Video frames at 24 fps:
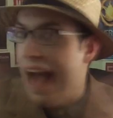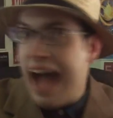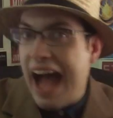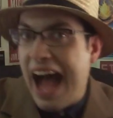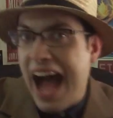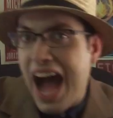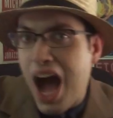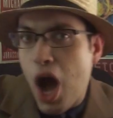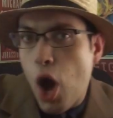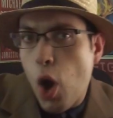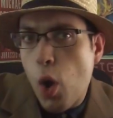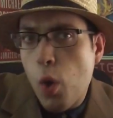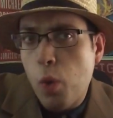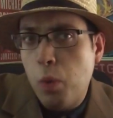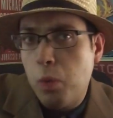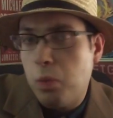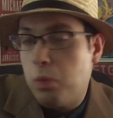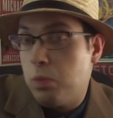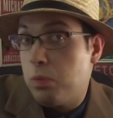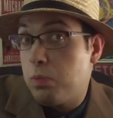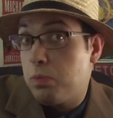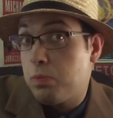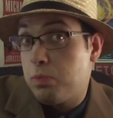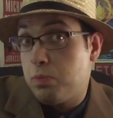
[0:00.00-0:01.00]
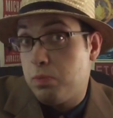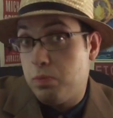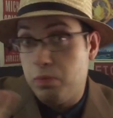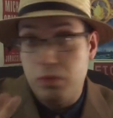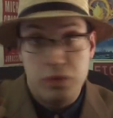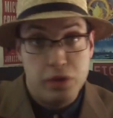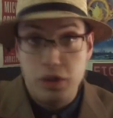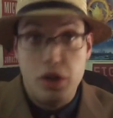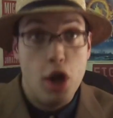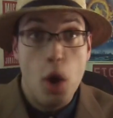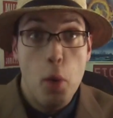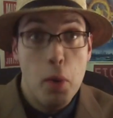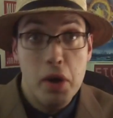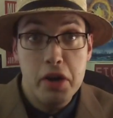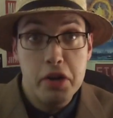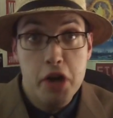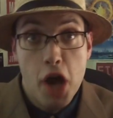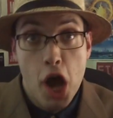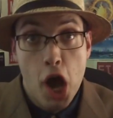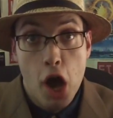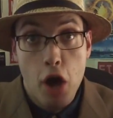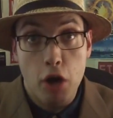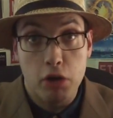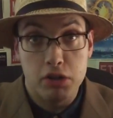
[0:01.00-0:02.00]
How? No one
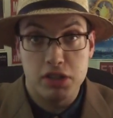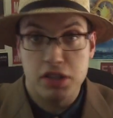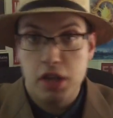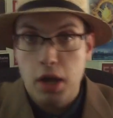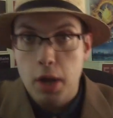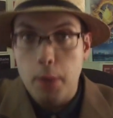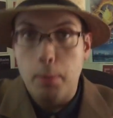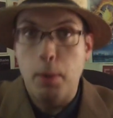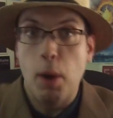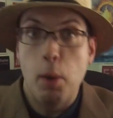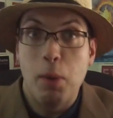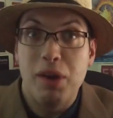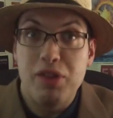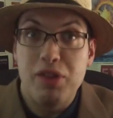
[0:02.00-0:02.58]
knows. But